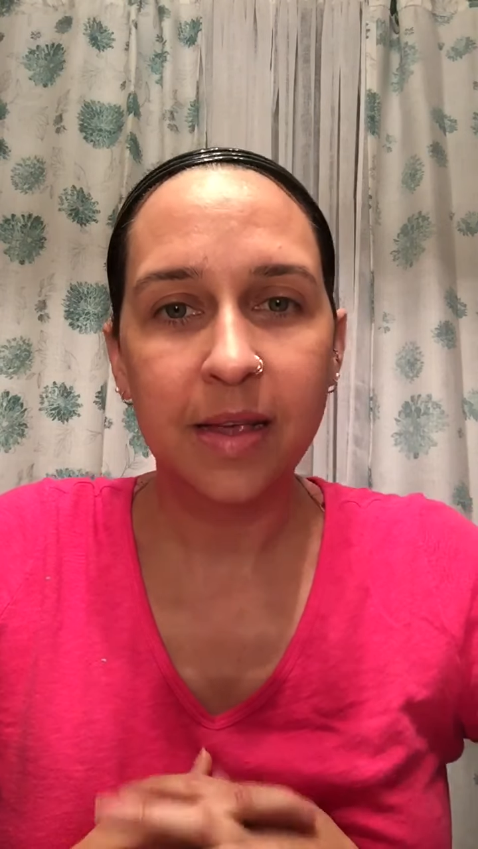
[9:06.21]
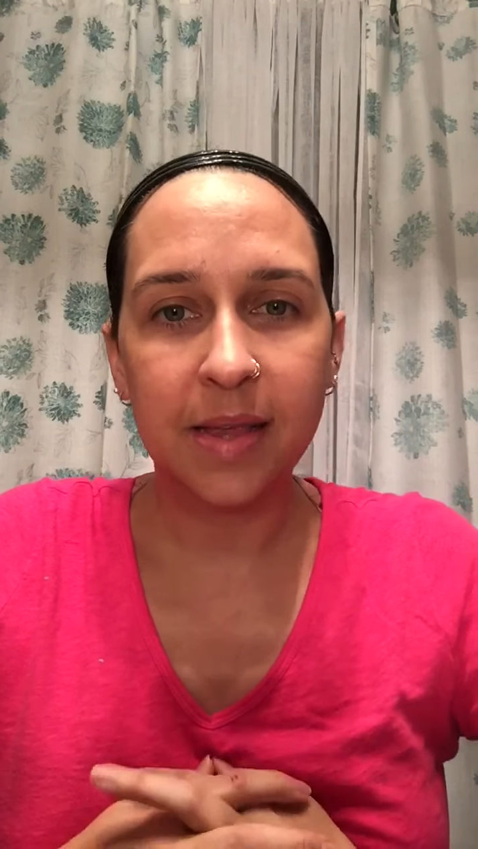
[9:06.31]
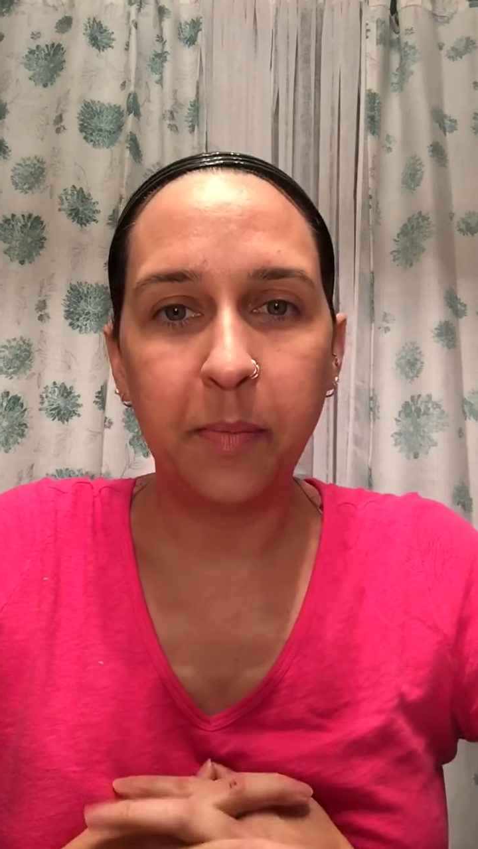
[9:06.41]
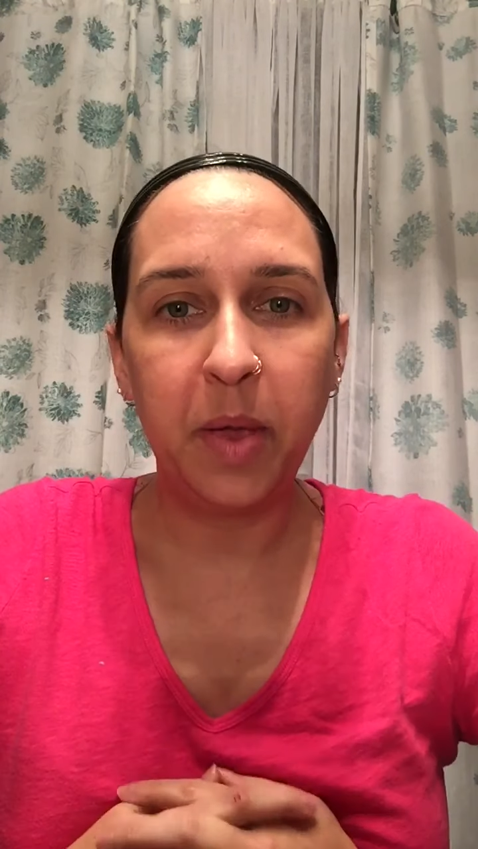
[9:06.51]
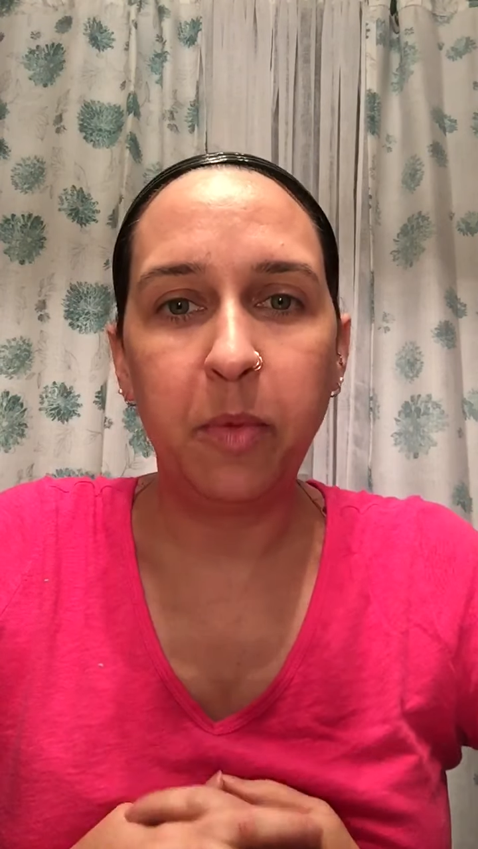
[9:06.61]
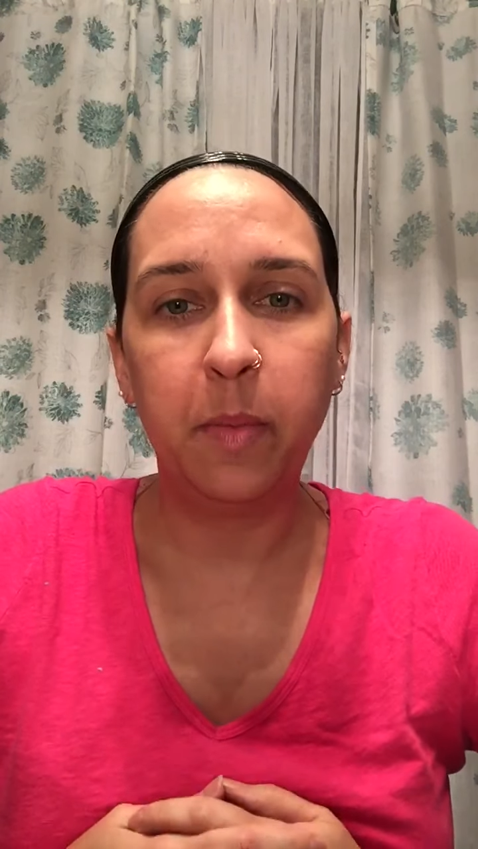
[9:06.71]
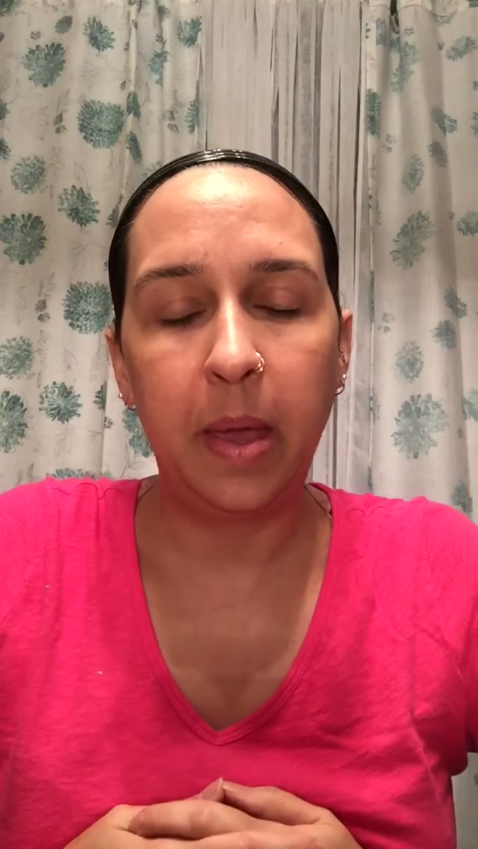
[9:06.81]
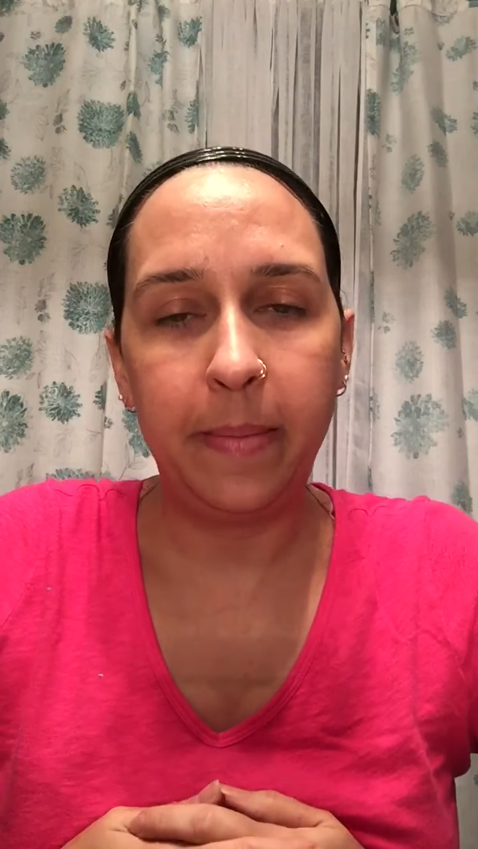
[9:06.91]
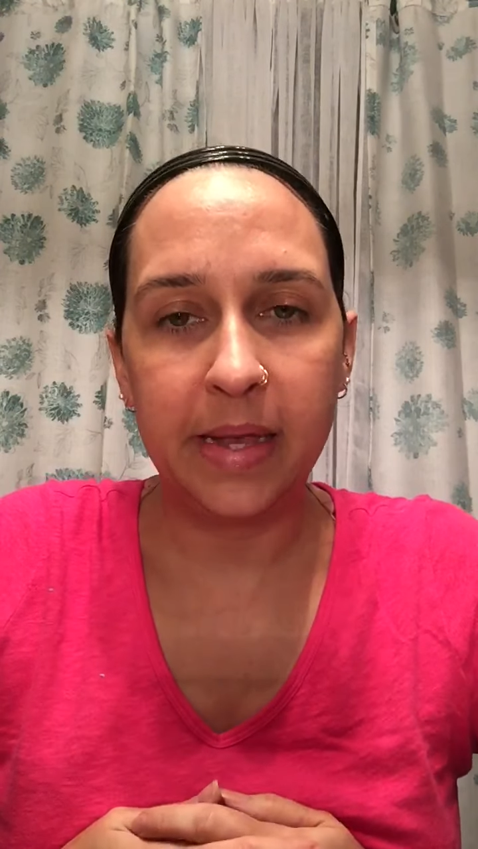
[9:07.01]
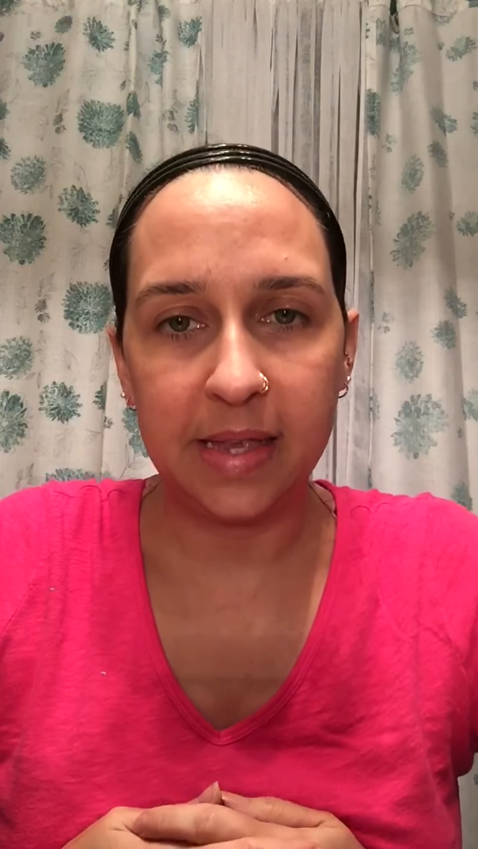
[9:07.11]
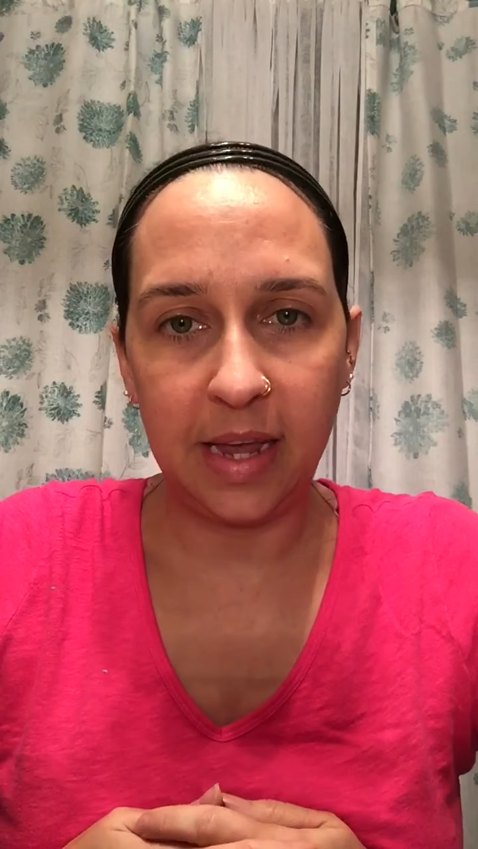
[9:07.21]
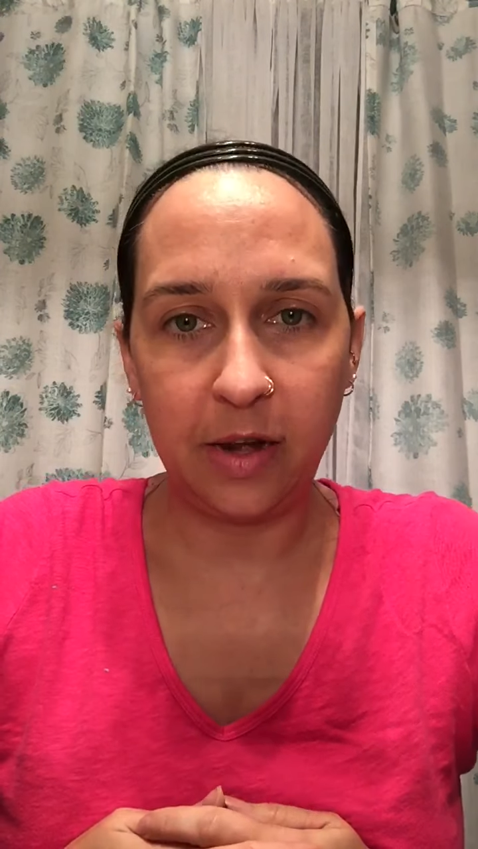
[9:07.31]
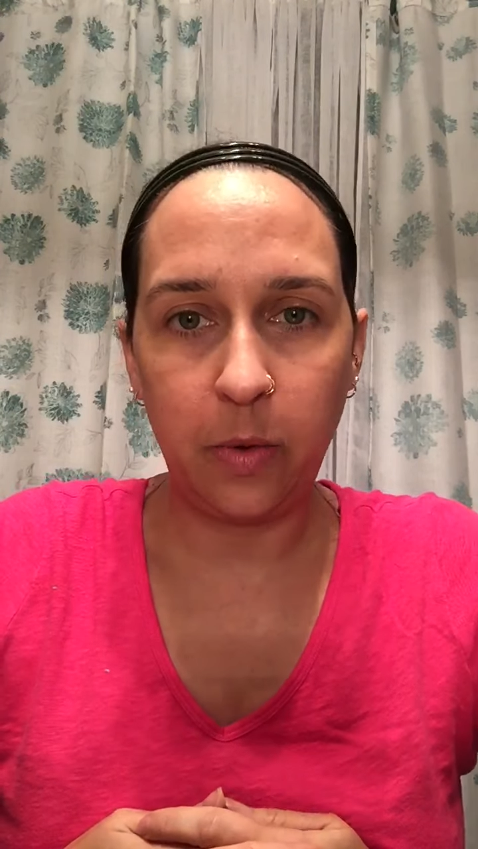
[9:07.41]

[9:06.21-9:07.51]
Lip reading: Some people may be seeing